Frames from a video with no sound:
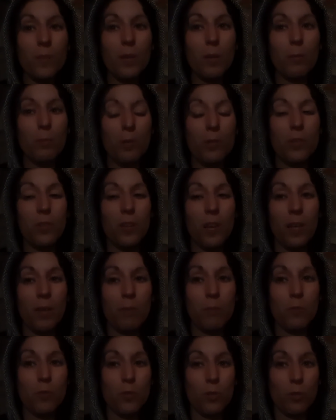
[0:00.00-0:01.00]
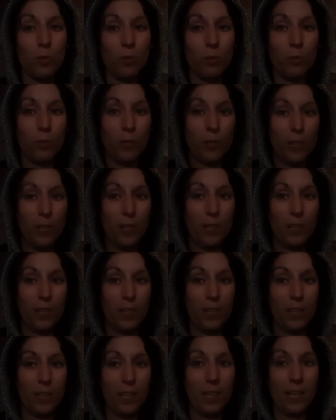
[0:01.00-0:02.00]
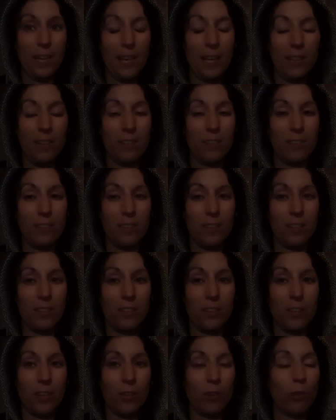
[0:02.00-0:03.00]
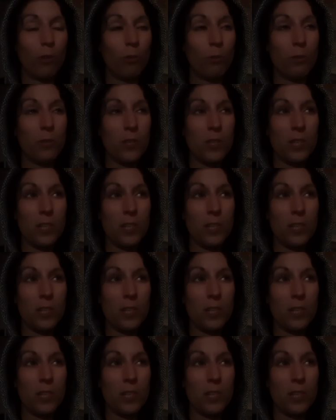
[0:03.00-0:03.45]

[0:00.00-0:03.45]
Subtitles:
But I'm so glad that I always